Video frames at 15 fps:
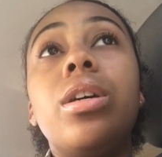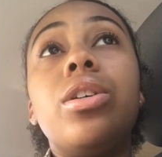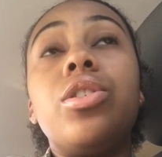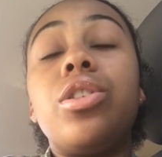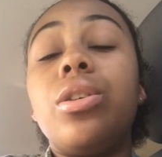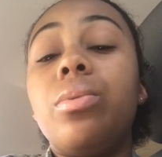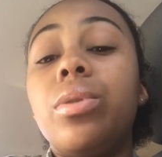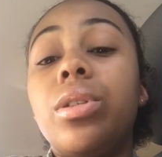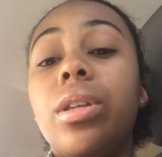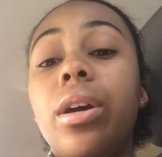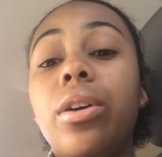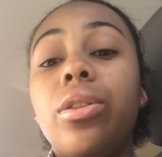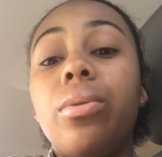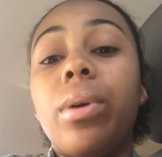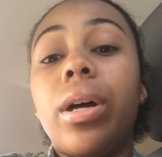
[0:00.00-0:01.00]
she was
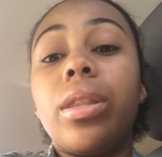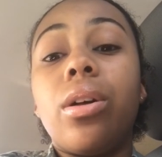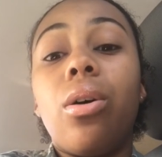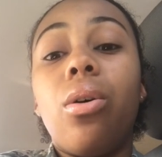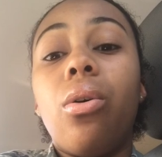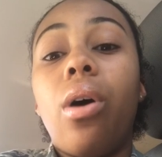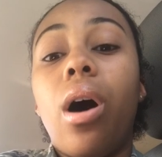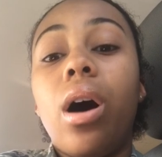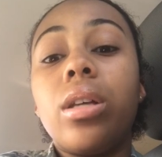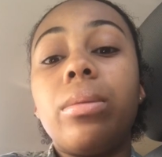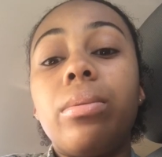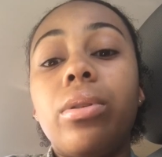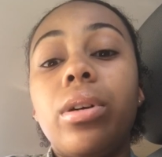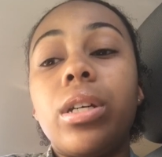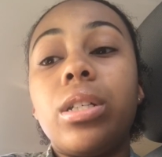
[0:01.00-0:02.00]
there throughout the whole
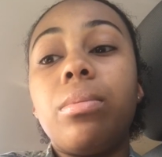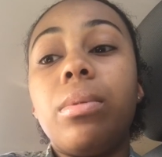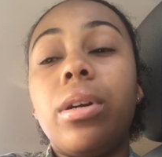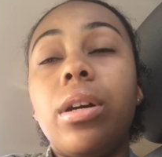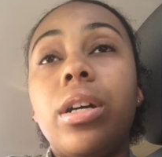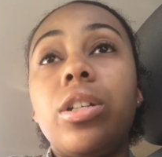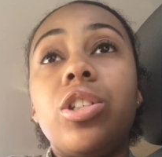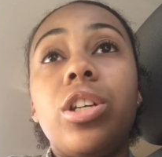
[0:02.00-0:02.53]
hospital experience.